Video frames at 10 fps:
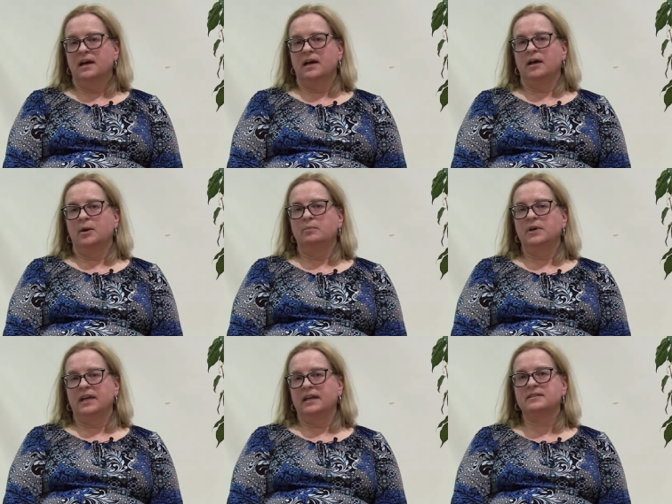um,
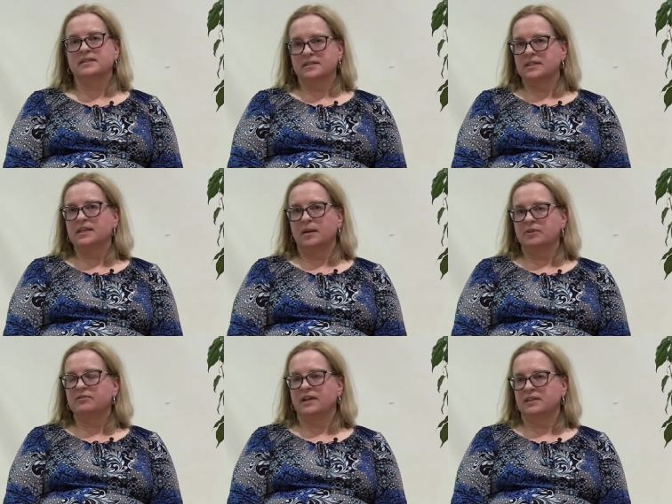existing
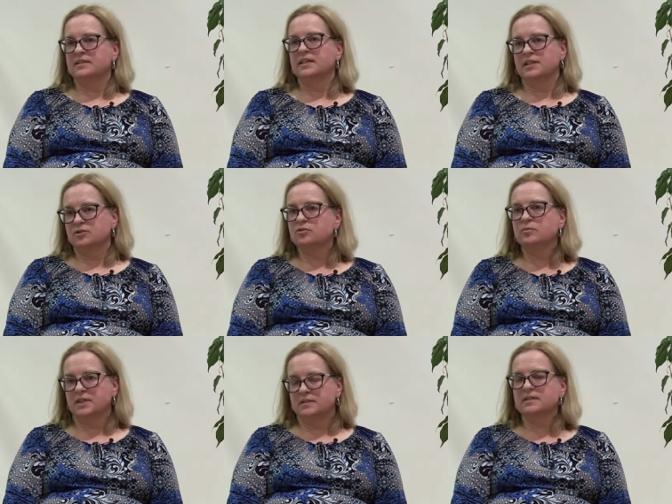climate financing
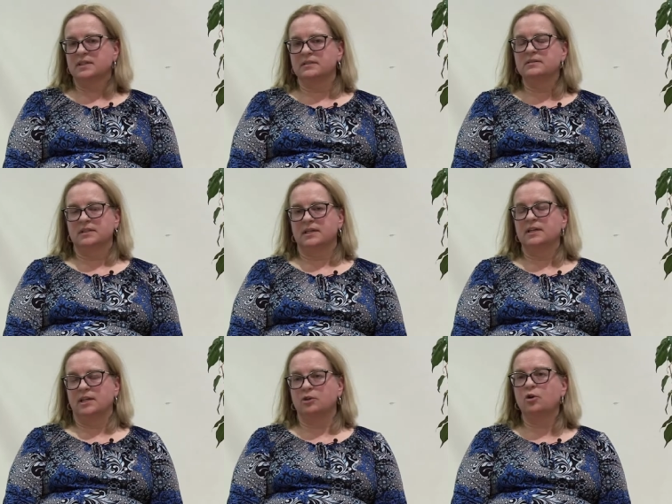instruments and
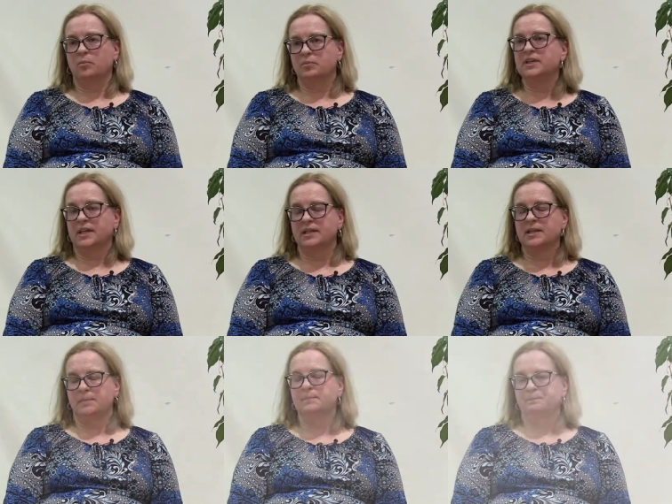uh, accompanying
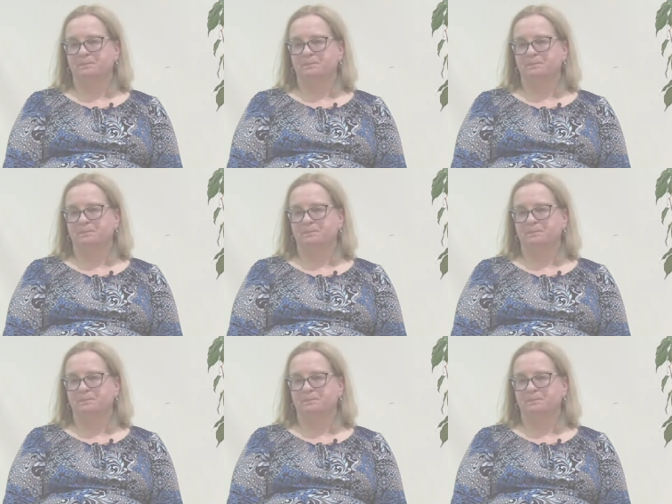them.